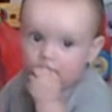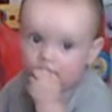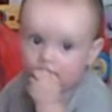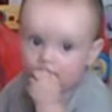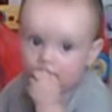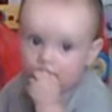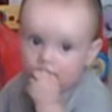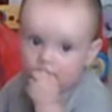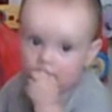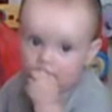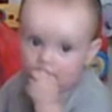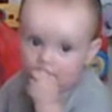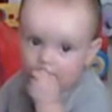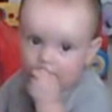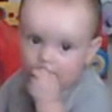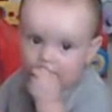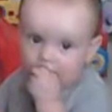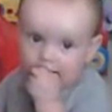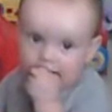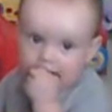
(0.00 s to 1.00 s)

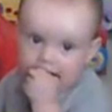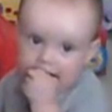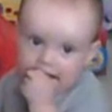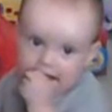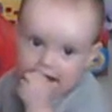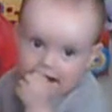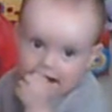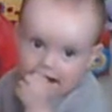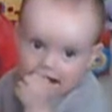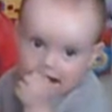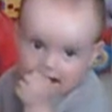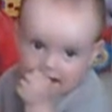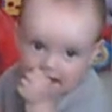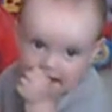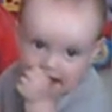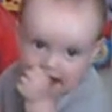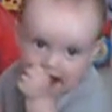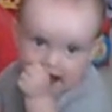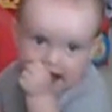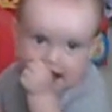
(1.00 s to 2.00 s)

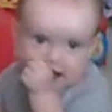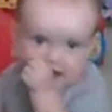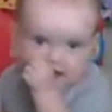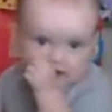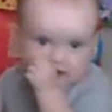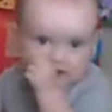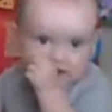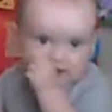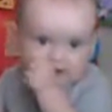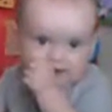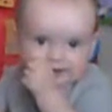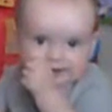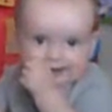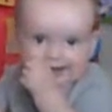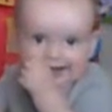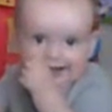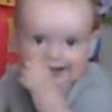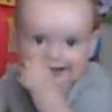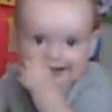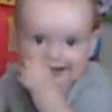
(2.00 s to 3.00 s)

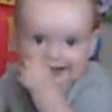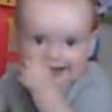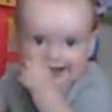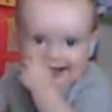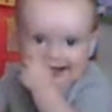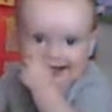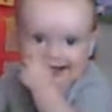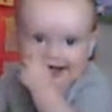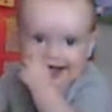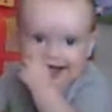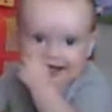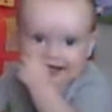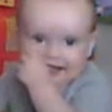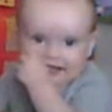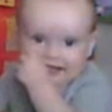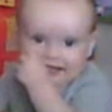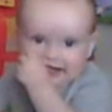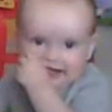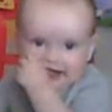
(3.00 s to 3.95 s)
The person shown says nothing.